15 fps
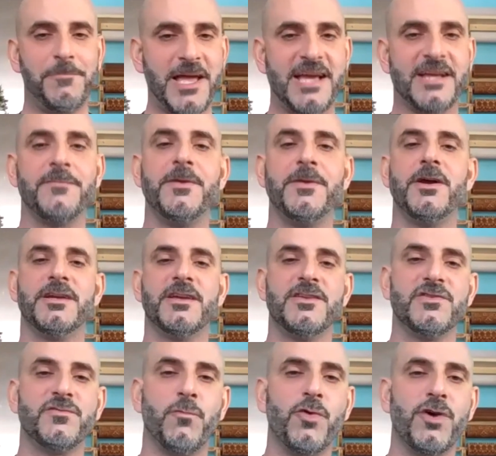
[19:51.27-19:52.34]
Black
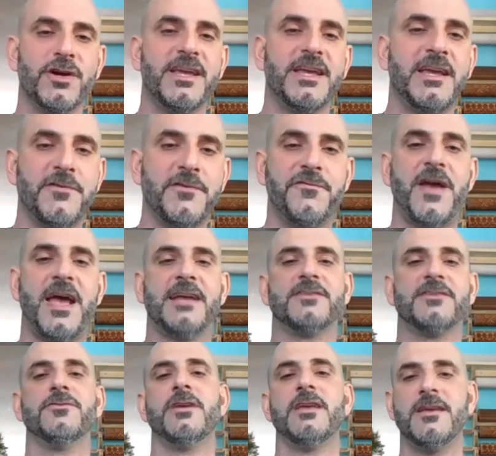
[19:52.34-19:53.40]
Americans working in
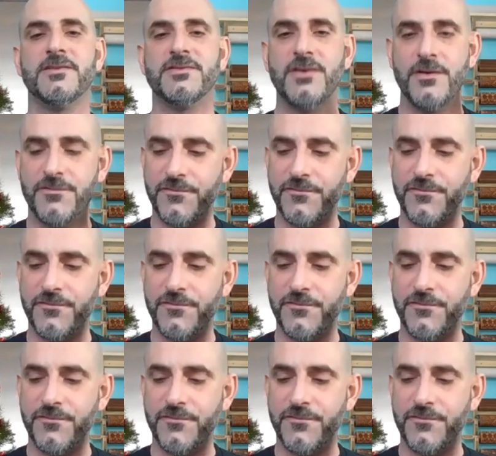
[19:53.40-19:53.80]
factories